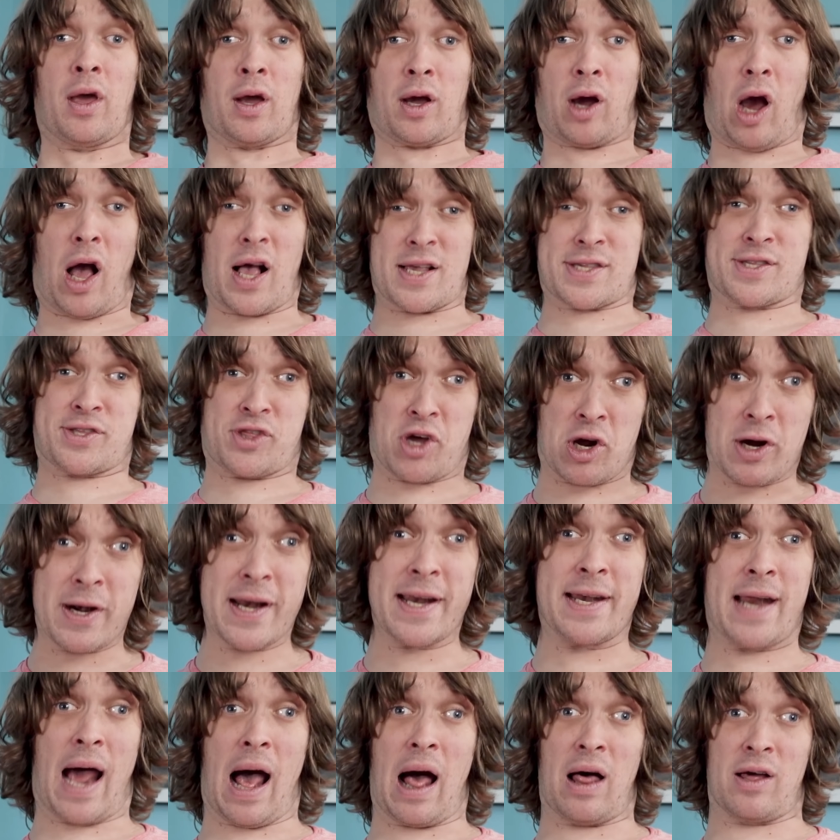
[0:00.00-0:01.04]
costs
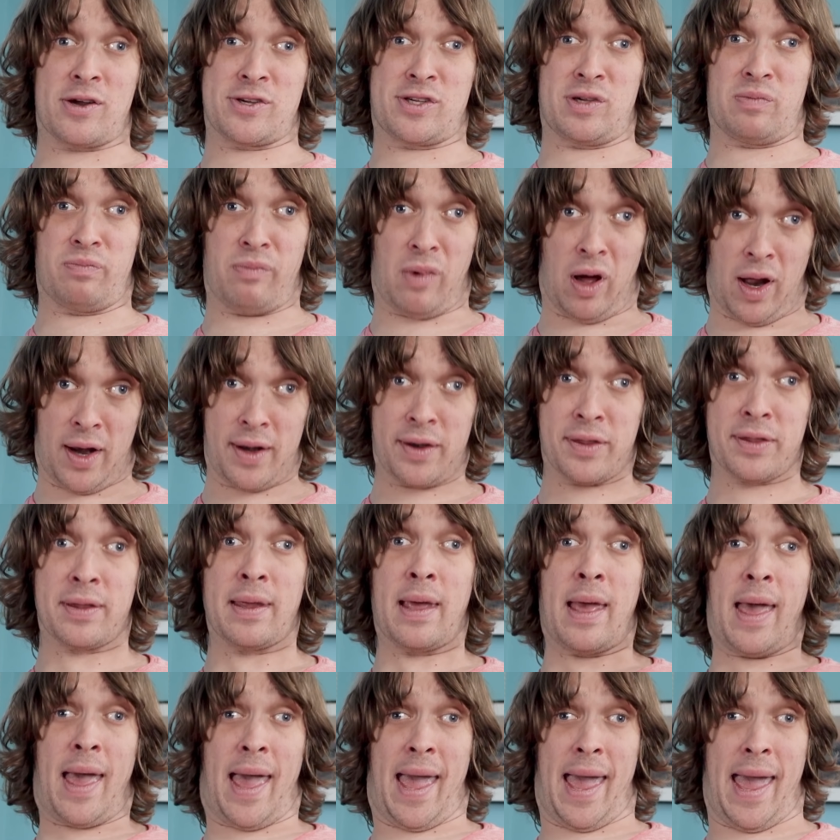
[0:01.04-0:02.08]
$30 a month
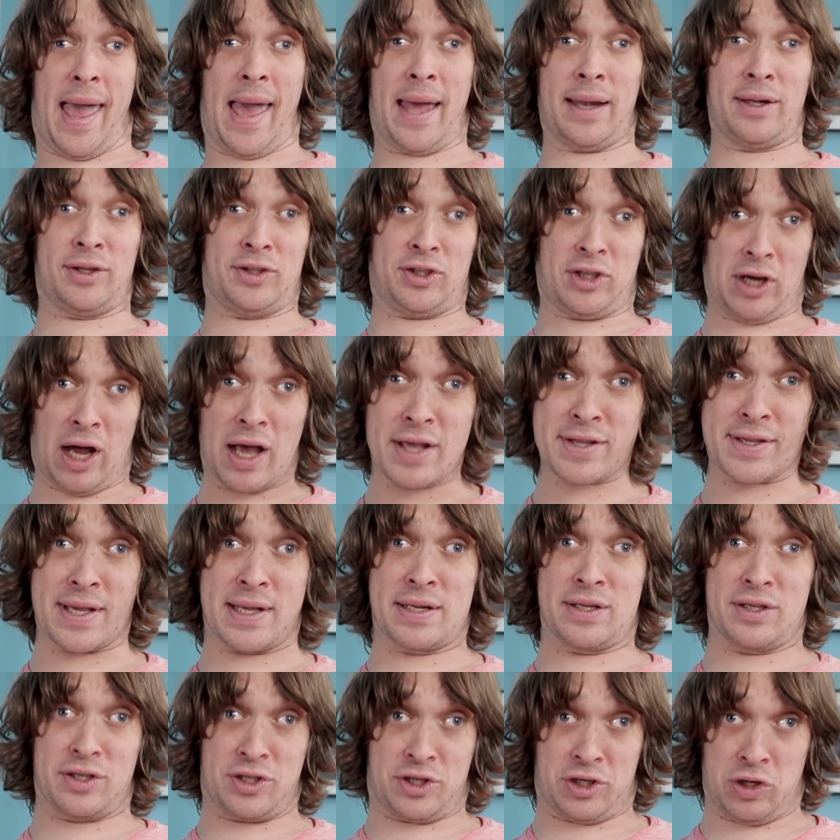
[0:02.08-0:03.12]
and
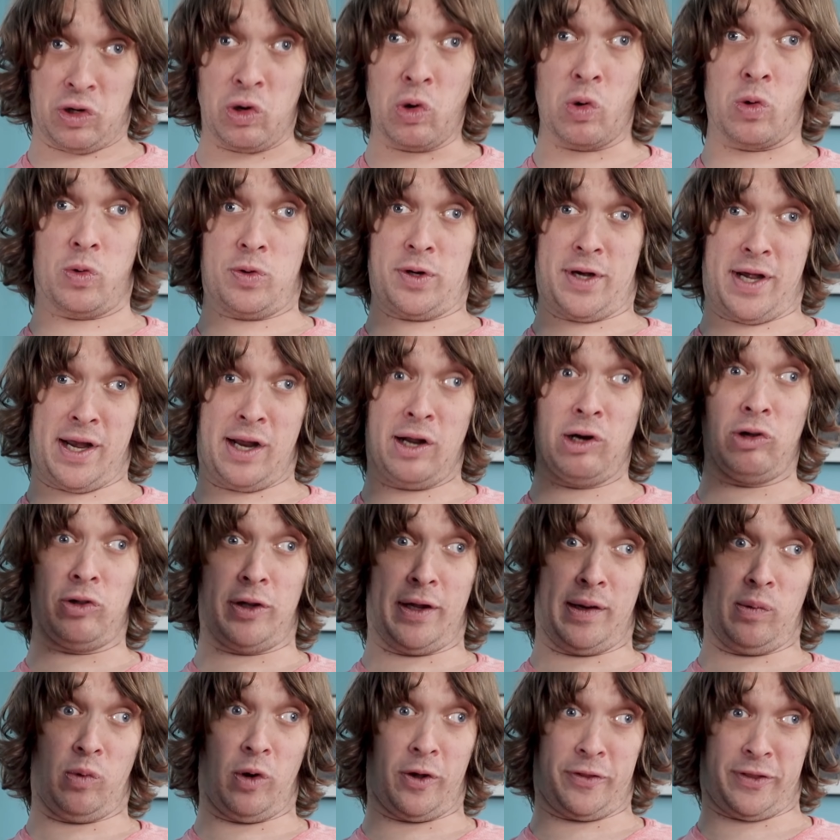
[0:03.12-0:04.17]
doesn't do
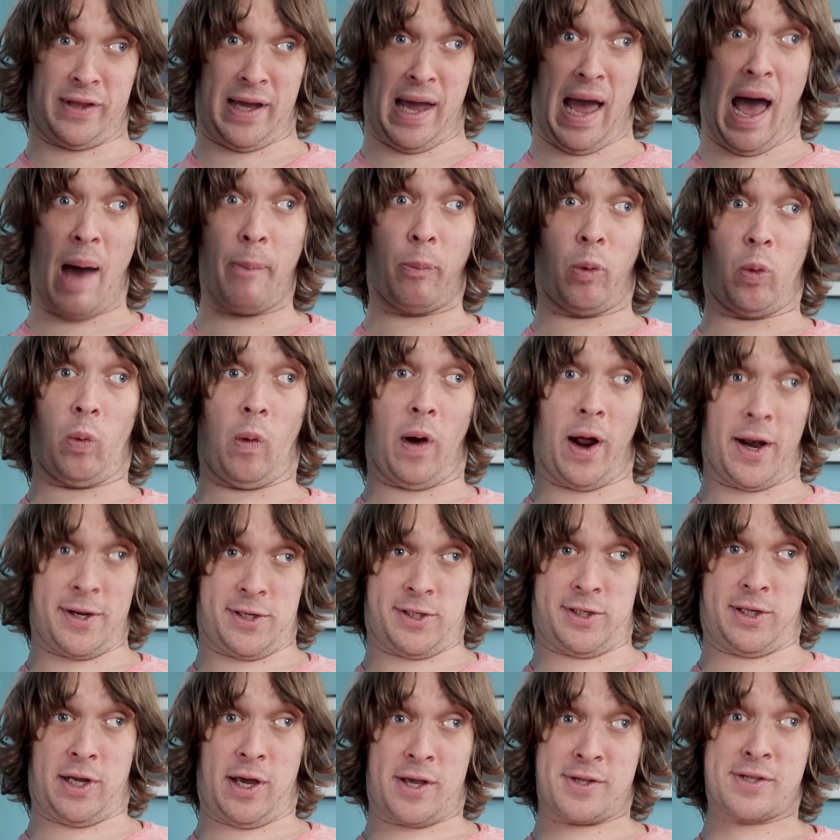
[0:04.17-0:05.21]
nearly what the Apple
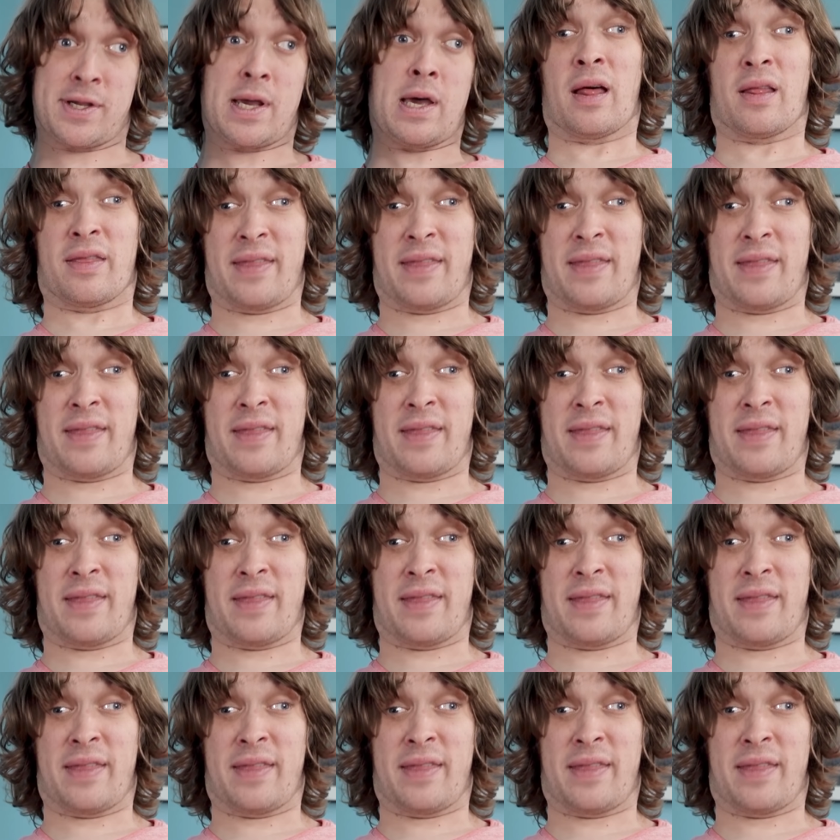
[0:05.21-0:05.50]
Watch does.